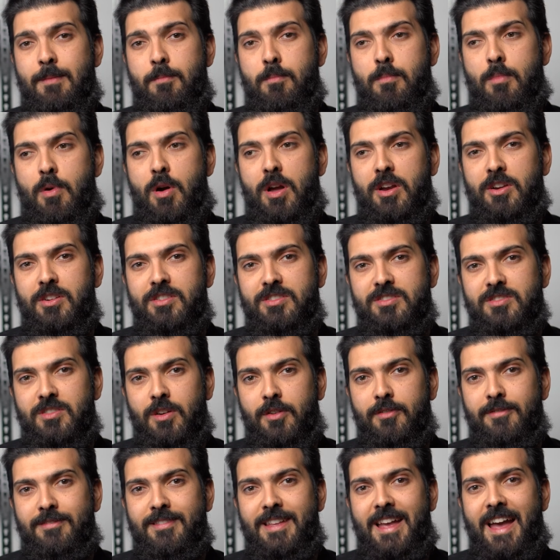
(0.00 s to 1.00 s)

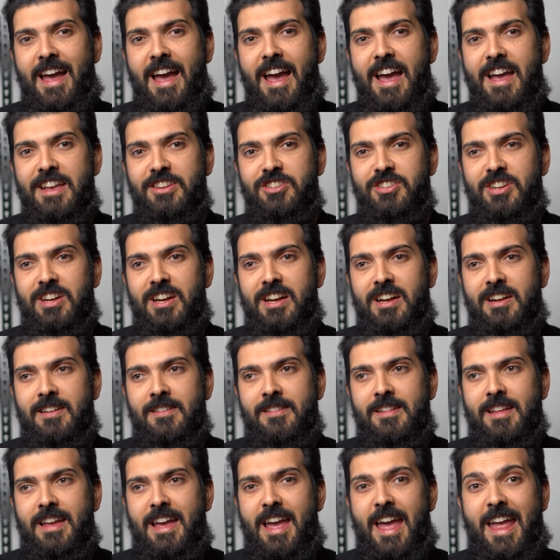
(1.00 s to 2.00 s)
Microsoft Azure
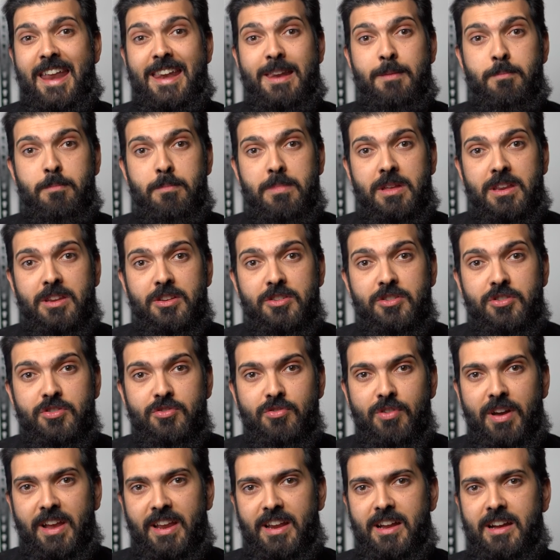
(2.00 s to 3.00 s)

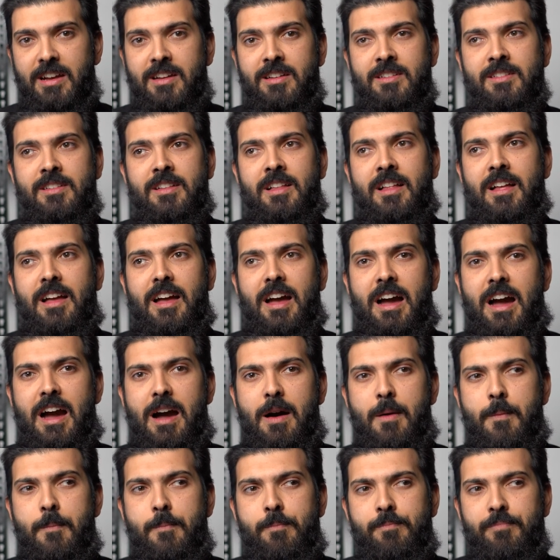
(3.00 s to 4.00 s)
Administrator.
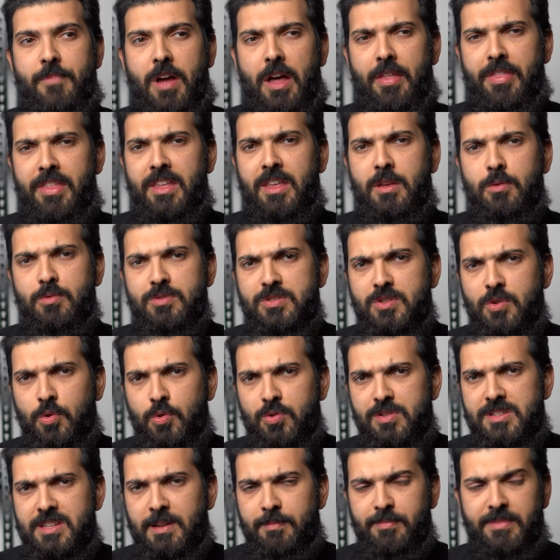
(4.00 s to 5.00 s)
I think it was
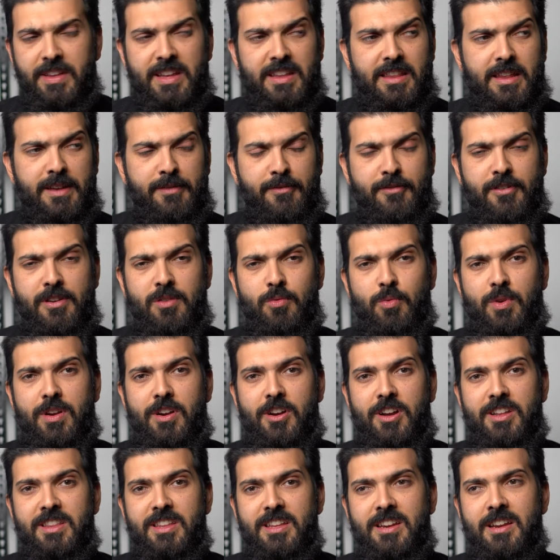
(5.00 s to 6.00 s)
called something different when
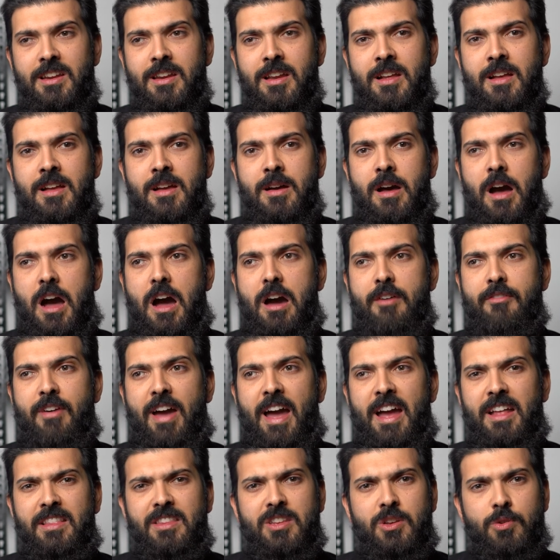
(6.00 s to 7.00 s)
I did it. I've
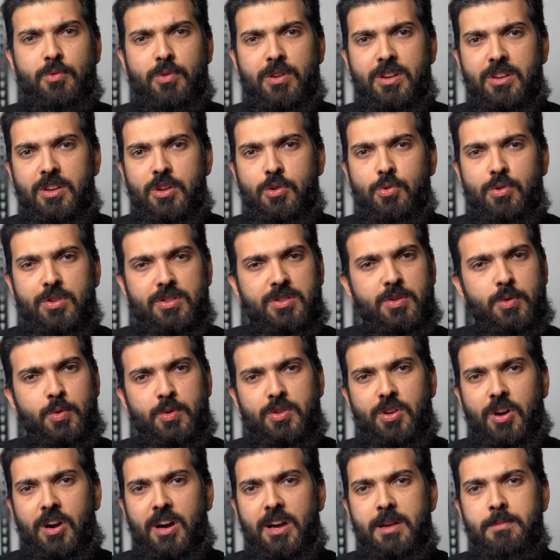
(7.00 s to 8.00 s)
had to renew it 2
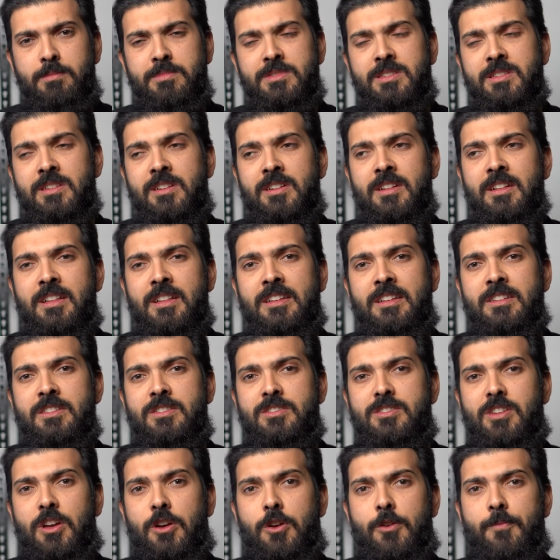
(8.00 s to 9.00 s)
times.
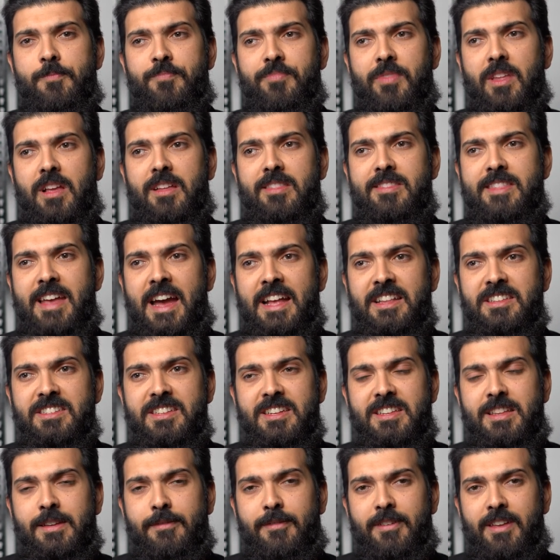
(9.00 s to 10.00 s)
So that
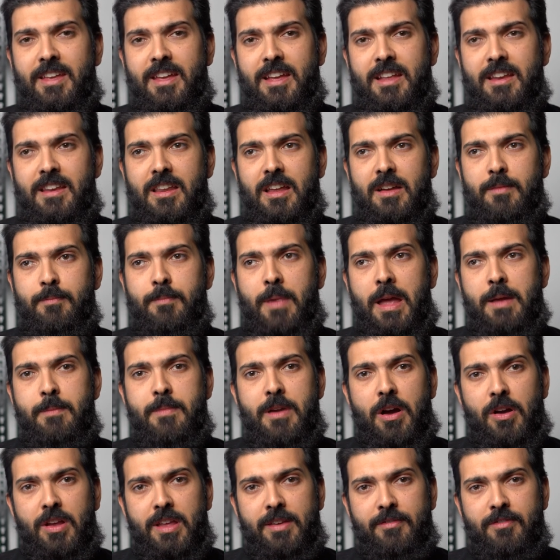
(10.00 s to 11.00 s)
certificate, maybe
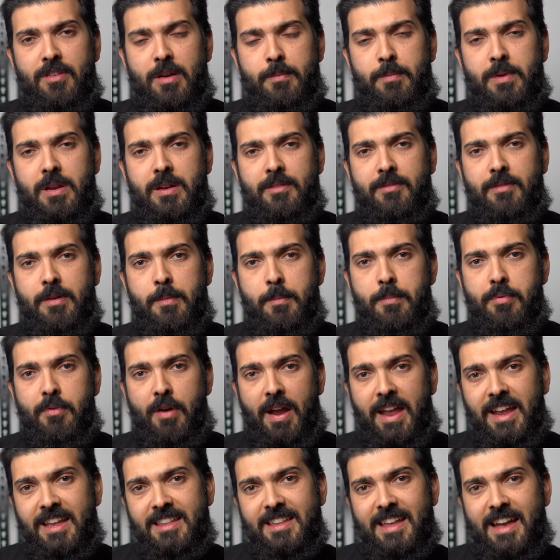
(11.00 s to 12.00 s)
I'll give you a bit of a
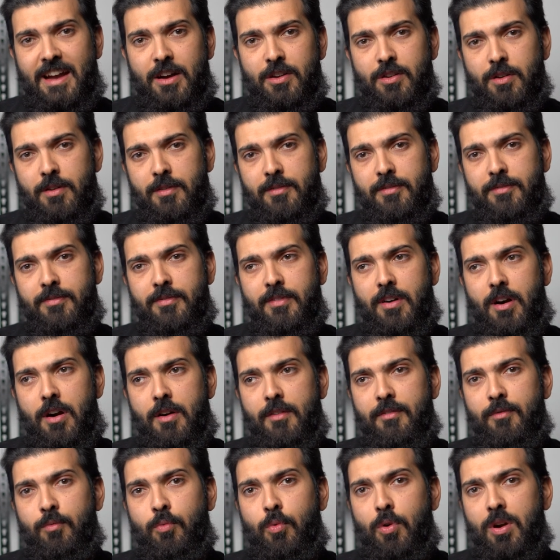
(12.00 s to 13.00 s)
breakdown
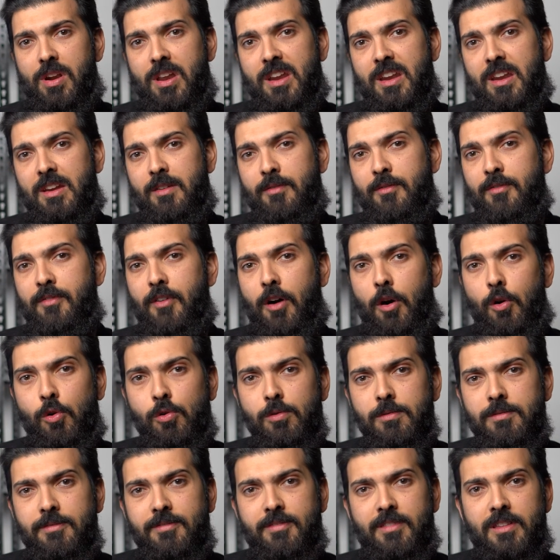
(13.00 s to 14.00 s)
of what it
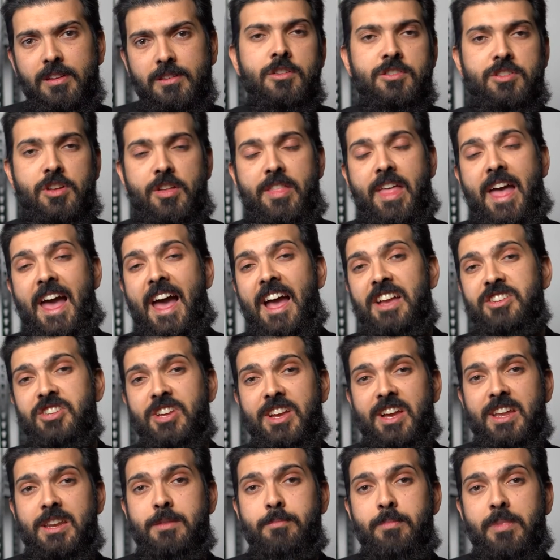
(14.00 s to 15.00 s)
involved. So the Azure
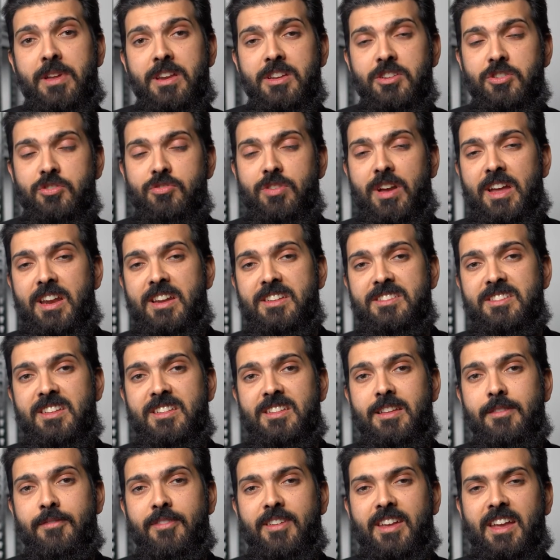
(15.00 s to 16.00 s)
Administrator
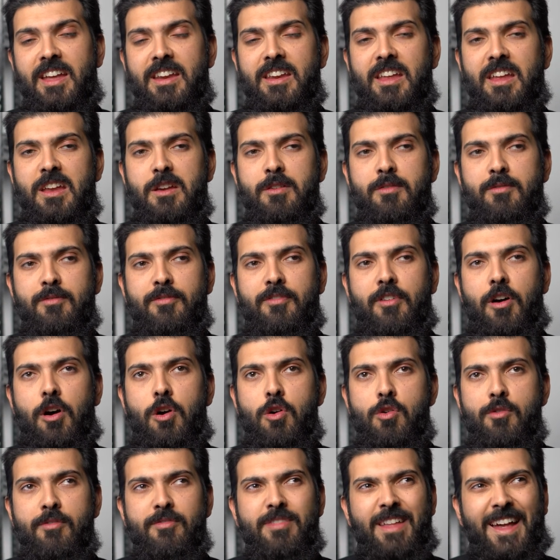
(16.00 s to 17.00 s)
certificate
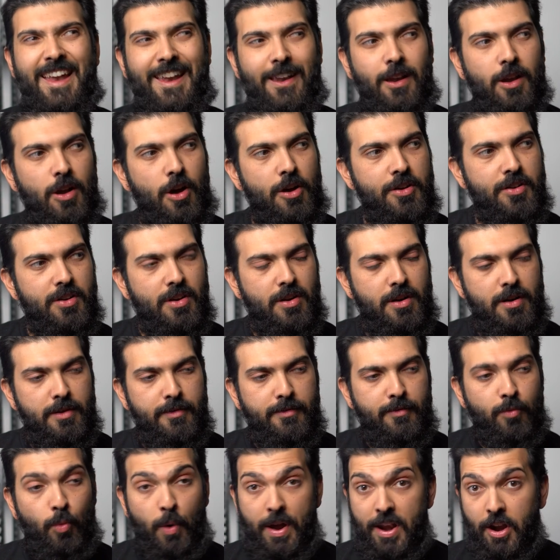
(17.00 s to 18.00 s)
involved a lot
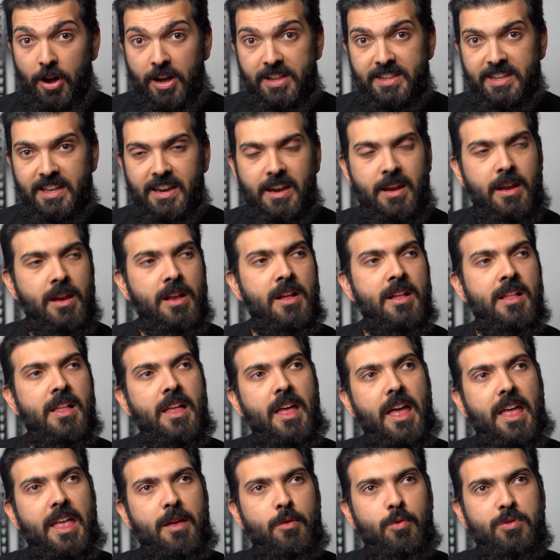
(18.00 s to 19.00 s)
of, when I did it,
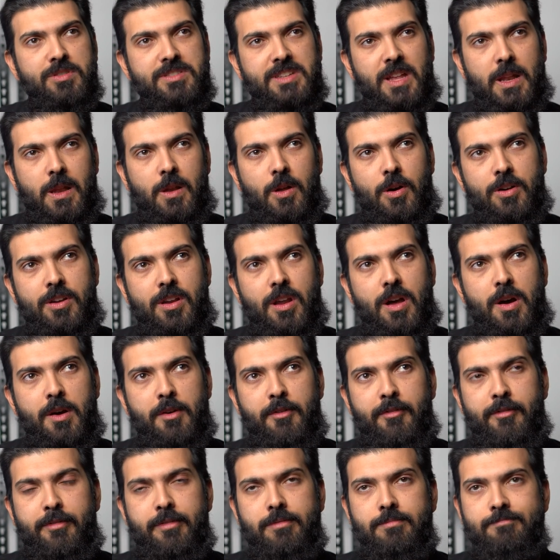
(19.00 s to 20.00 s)
there was a lot
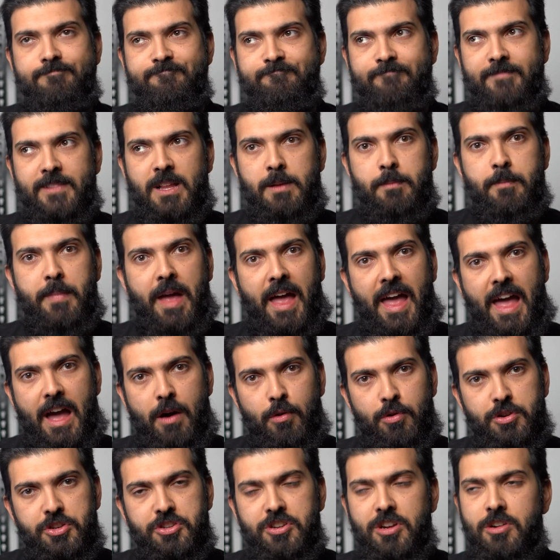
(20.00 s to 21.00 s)
of
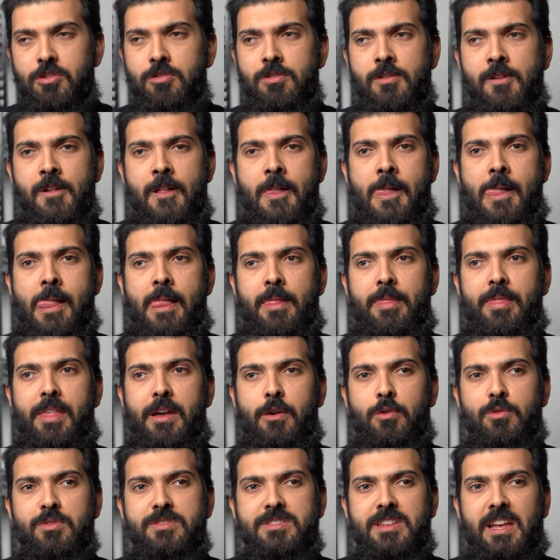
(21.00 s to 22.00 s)
PowerShell. There
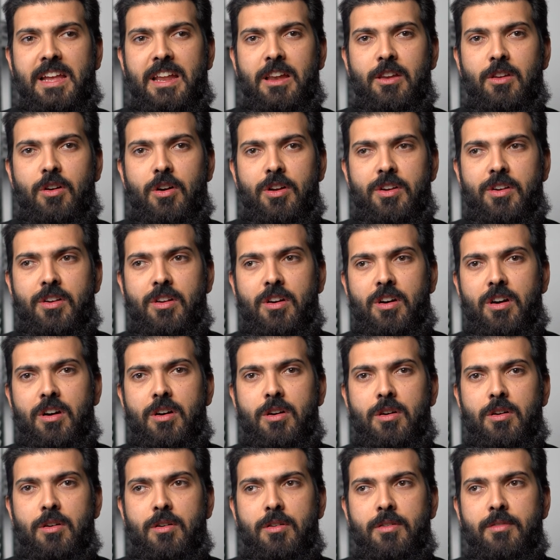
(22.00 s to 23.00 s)
was a lot
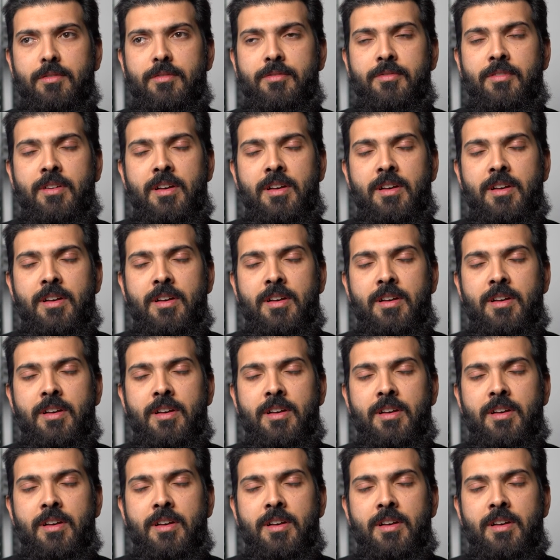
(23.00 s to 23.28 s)
of